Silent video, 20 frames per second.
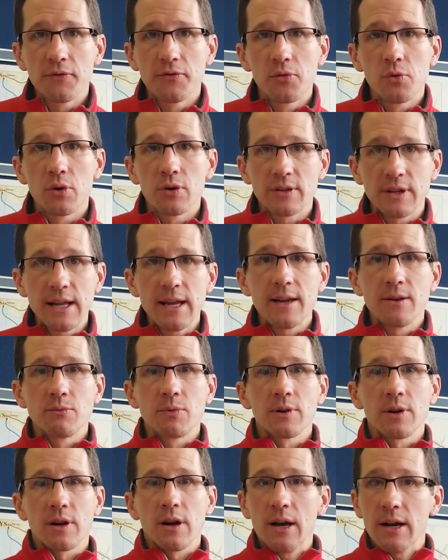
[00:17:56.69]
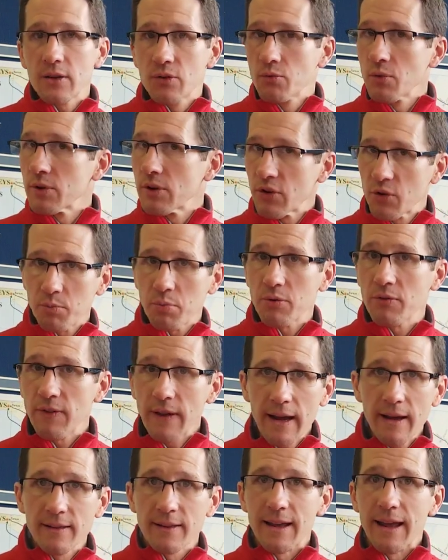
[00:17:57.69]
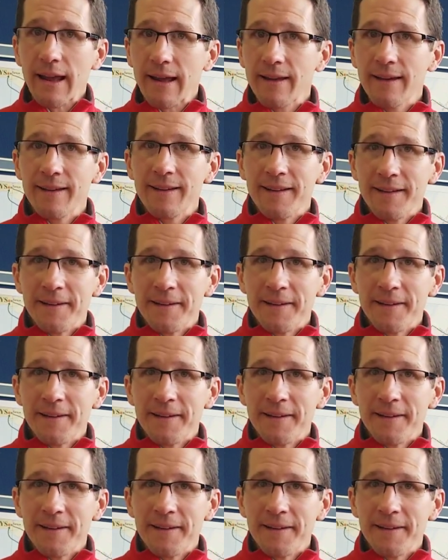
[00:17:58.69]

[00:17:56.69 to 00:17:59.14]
14 where God's word is prevailing.